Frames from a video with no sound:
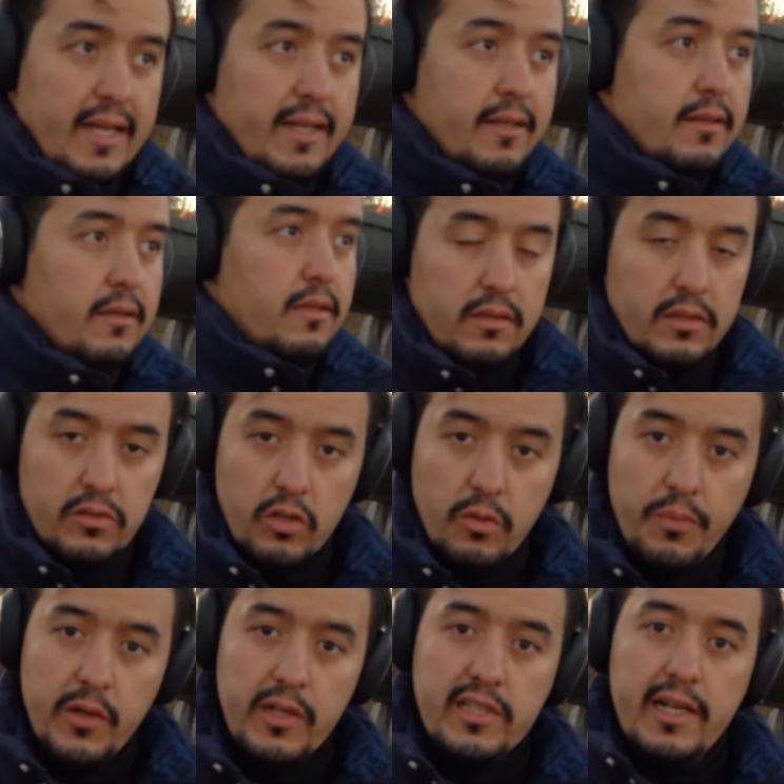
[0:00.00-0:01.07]
and the
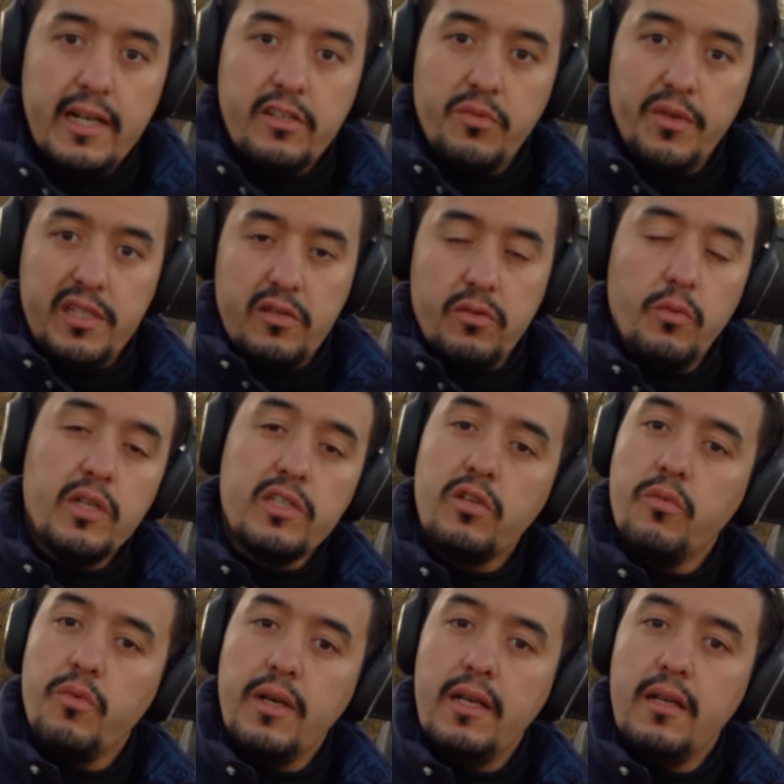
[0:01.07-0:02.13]
temperature at which water
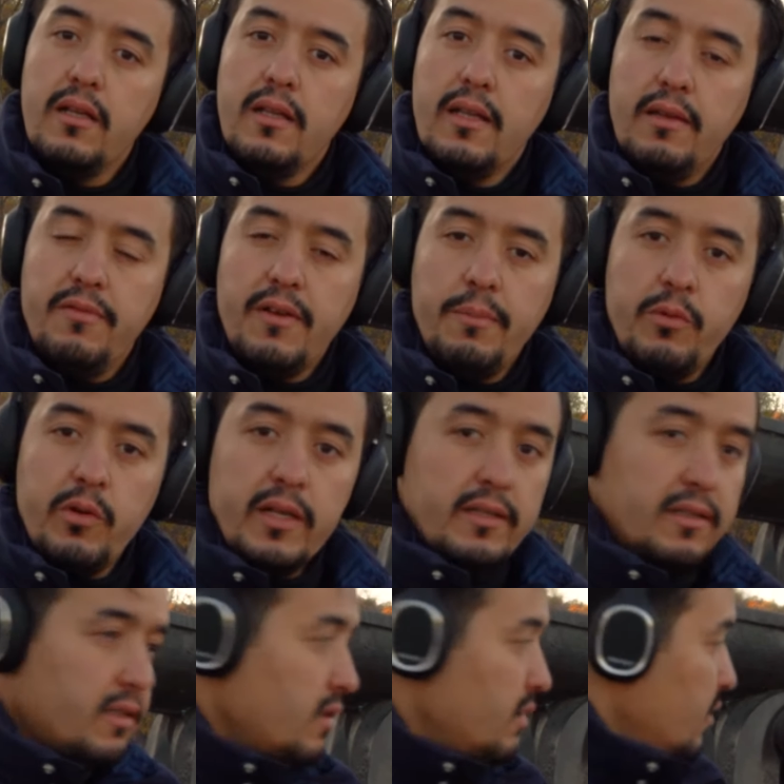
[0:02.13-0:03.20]
will
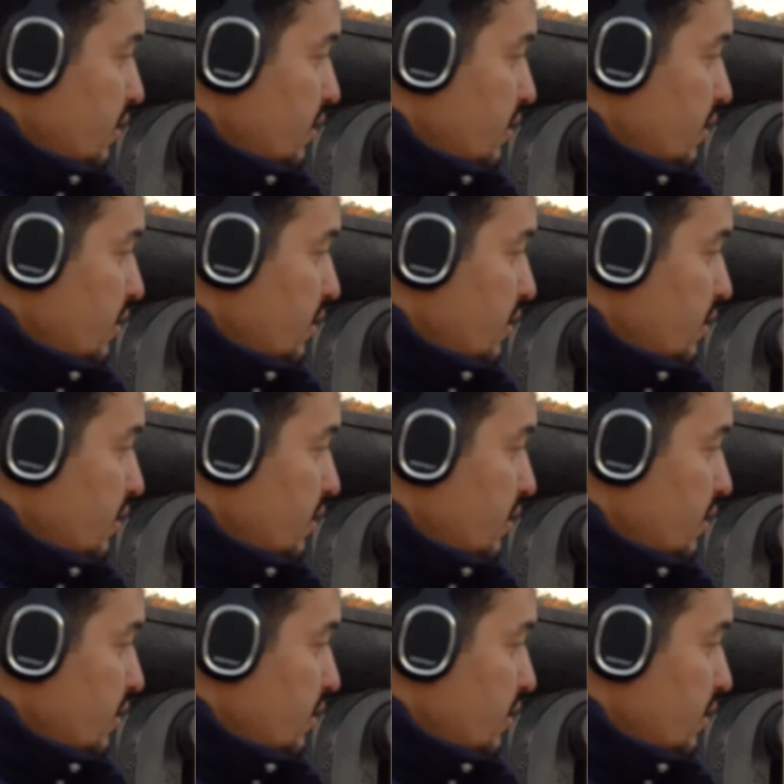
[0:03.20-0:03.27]
evaporate